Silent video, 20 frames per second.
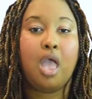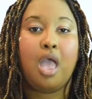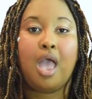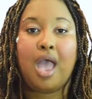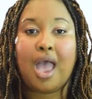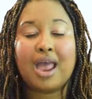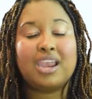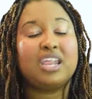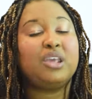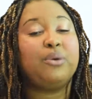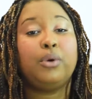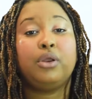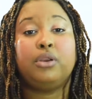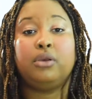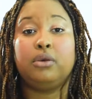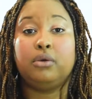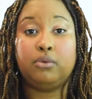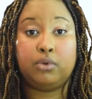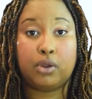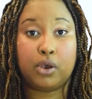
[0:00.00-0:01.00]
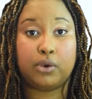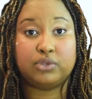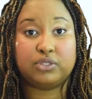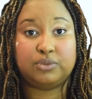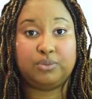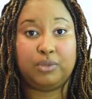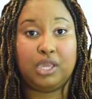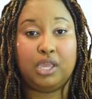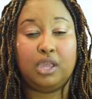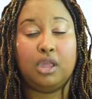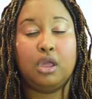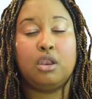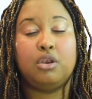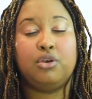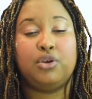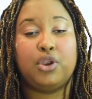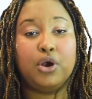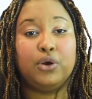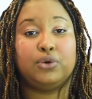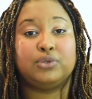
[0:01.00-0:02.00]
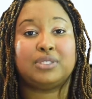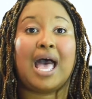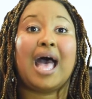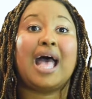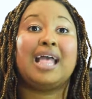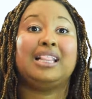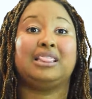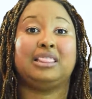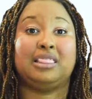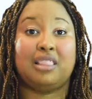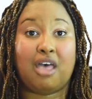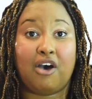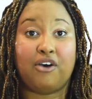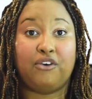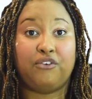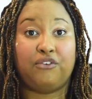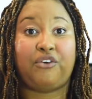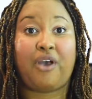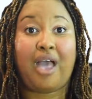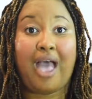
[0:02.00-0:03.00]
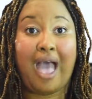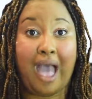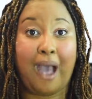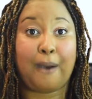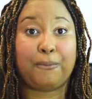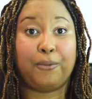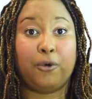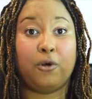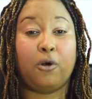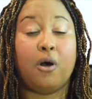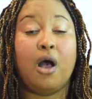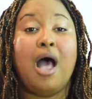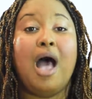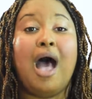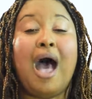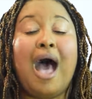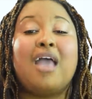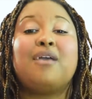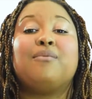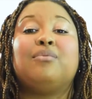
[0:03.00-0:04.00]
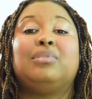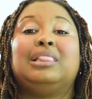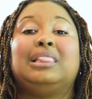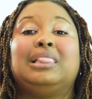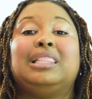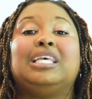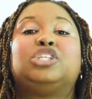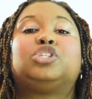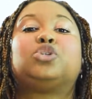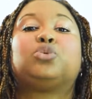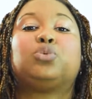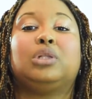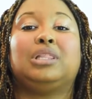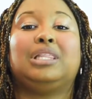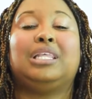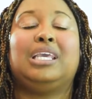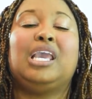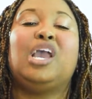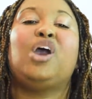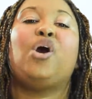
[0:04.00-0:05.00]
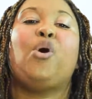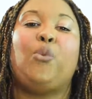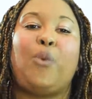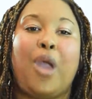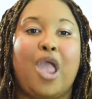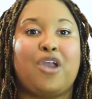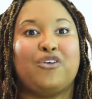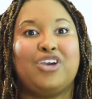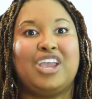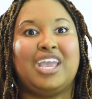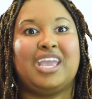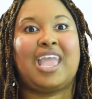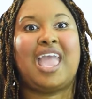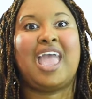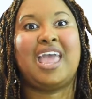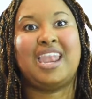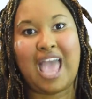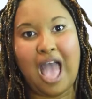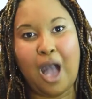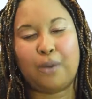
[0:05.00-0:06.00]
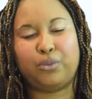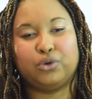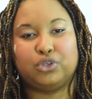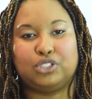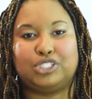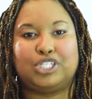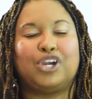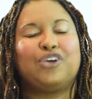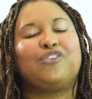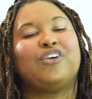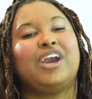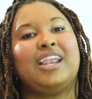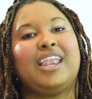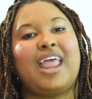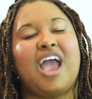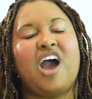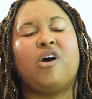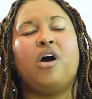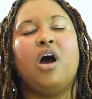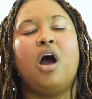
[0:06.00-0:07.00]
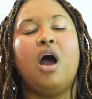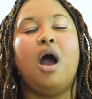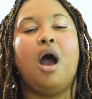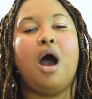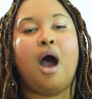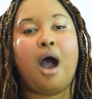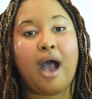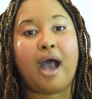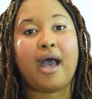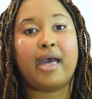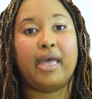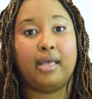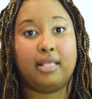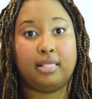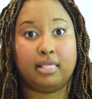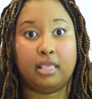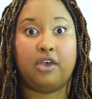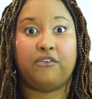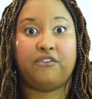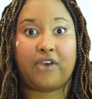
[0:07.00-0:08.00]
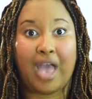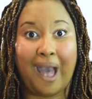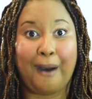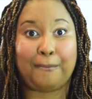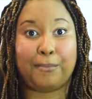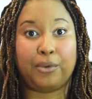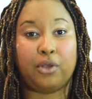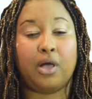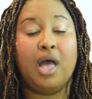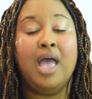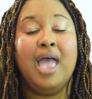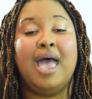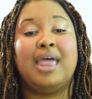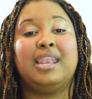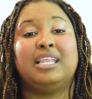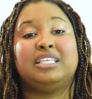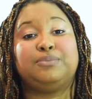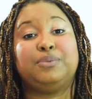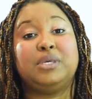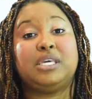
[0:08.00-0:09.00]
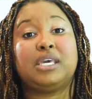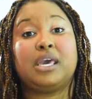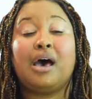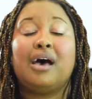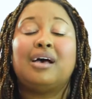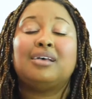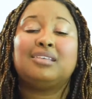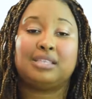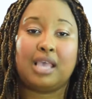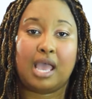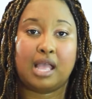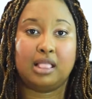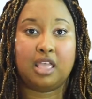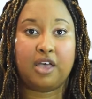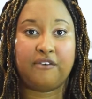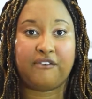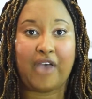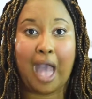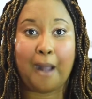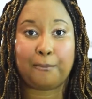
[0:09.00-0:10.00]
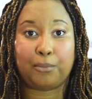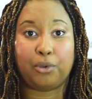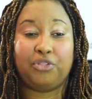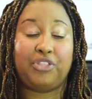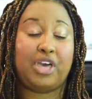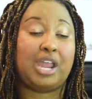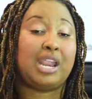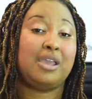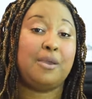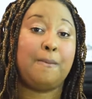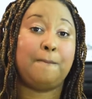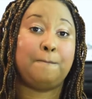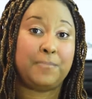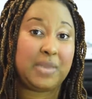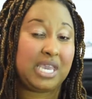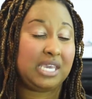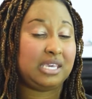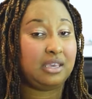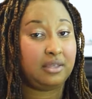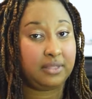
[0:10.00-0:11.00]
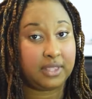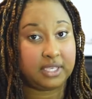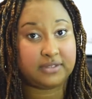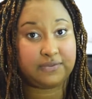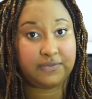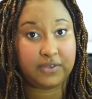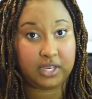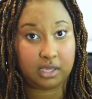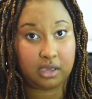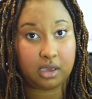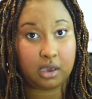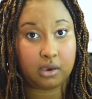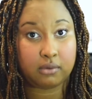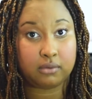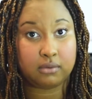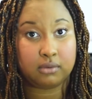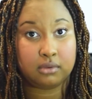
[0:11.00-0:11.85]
Anyone who knows me knows I love Apple. I am literally wearing an Apple shirt right now. I love Apple. And it's because I love Apple that I am making this video.